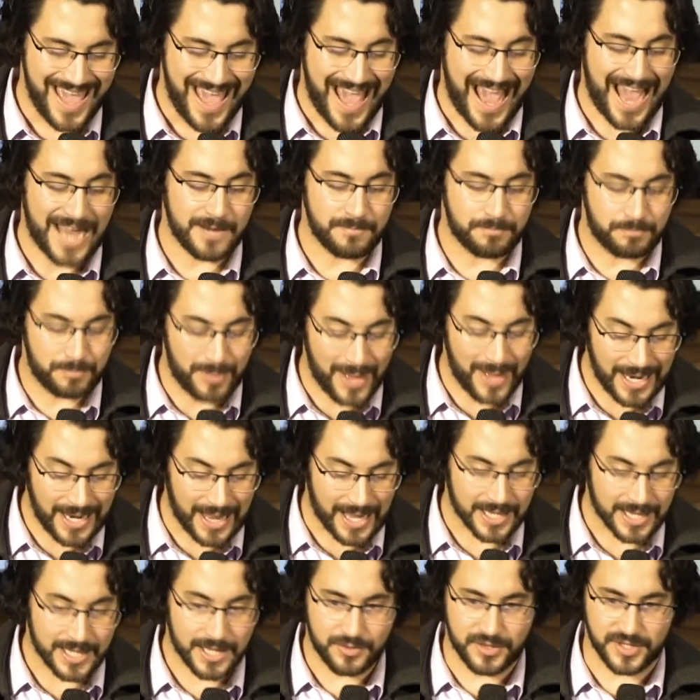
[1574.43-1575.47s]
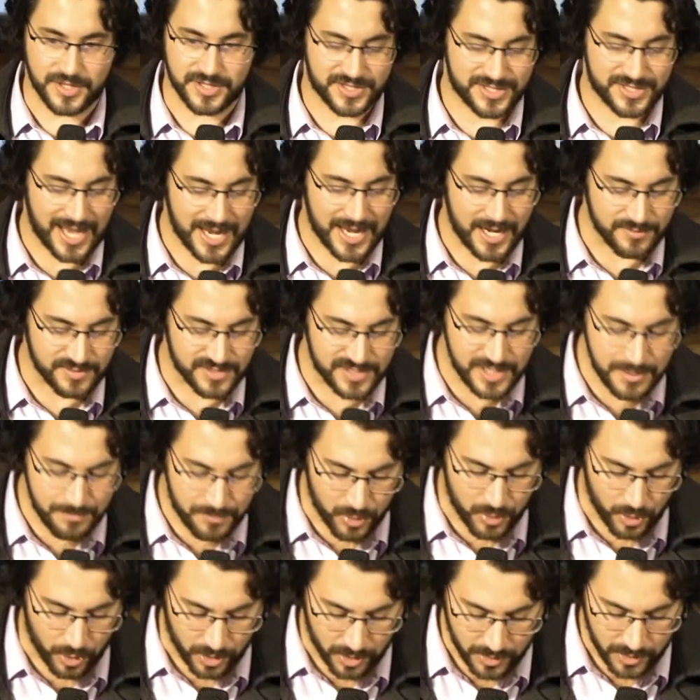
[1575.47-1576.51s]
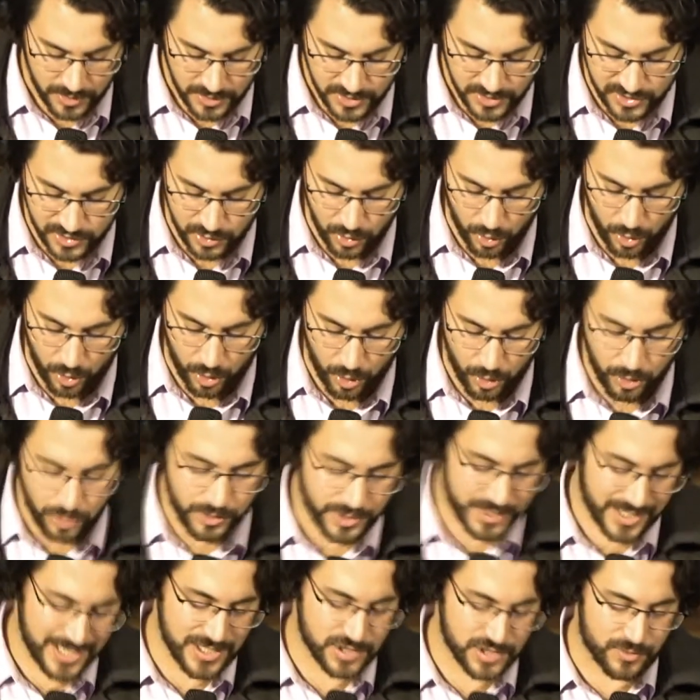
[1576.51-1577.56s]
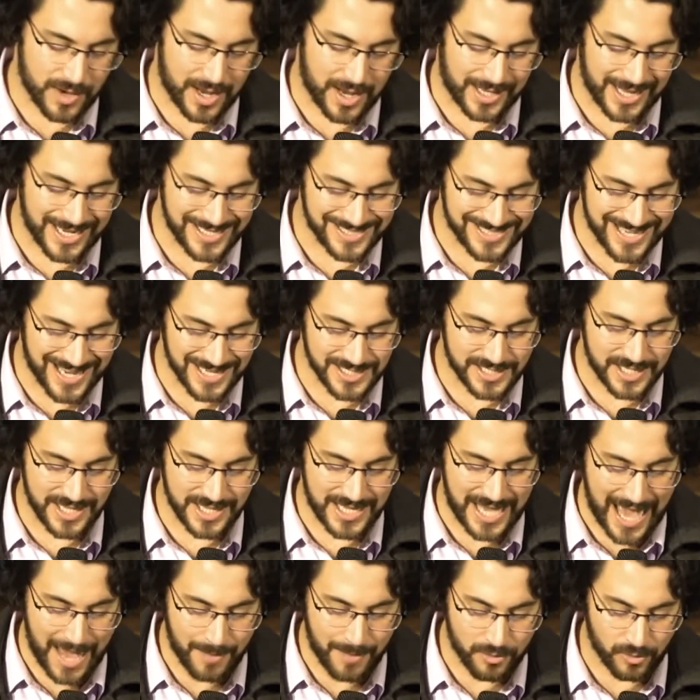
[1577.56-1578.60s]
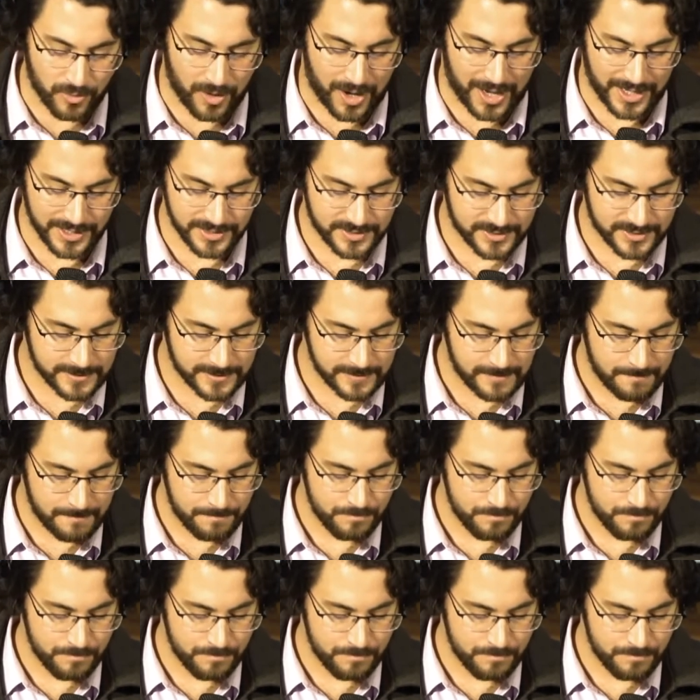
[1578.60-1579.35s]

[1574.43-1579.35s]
And Balak, the son of Zippor, saw all that Israel had done to the Amorites.